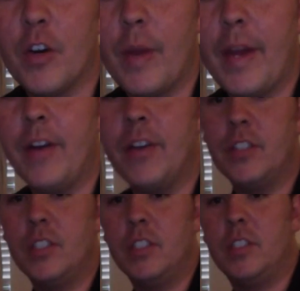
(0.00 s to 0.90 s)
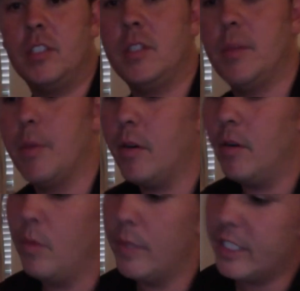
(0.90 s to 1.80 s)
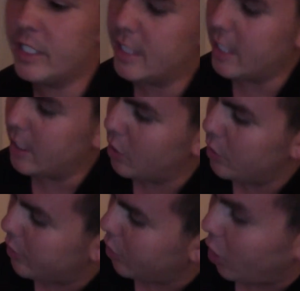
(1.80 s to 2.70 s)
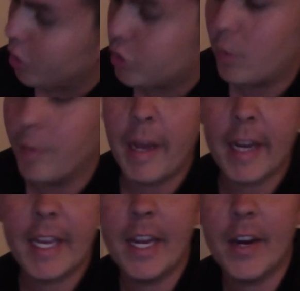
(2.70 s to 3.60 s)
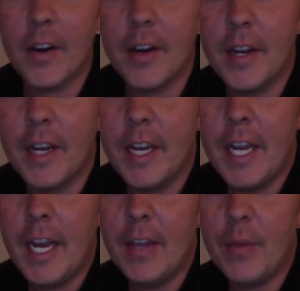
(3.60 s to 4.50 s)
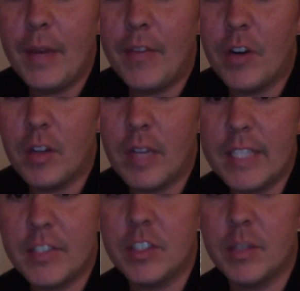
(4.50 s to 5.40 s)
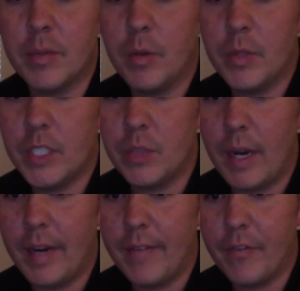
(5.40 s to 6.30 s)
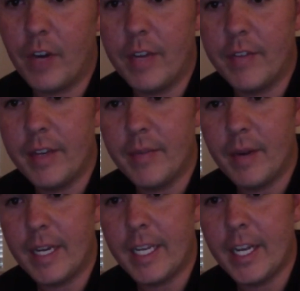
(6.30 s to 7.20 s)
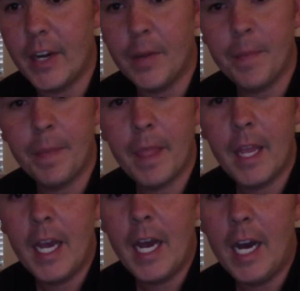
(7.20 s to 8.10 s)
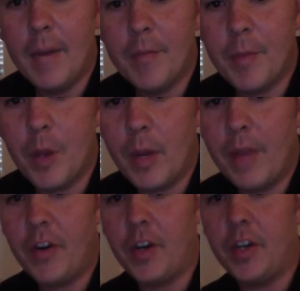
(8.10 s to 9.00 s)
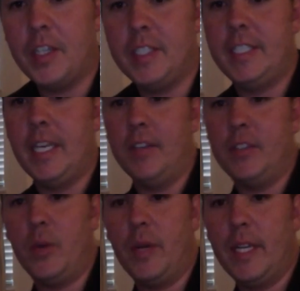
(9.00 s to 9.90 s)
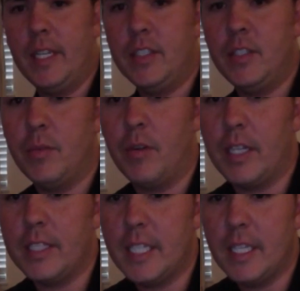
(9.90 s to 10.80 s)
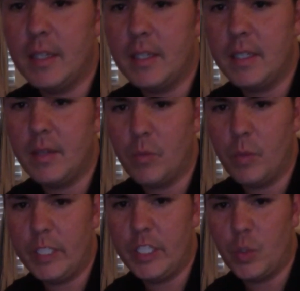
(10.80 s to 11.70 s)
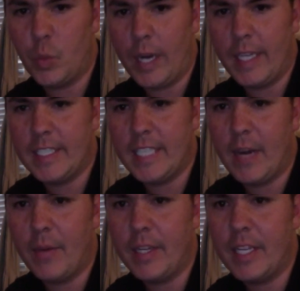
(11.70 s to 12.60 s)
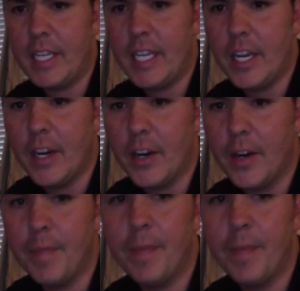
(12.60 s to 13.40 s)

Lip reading: greater tubercle, which is the larger one back here. And then we have our lesser tubercle, which is right in front of it, right here. From there, we have our deltoid tuberosity, which is right down here.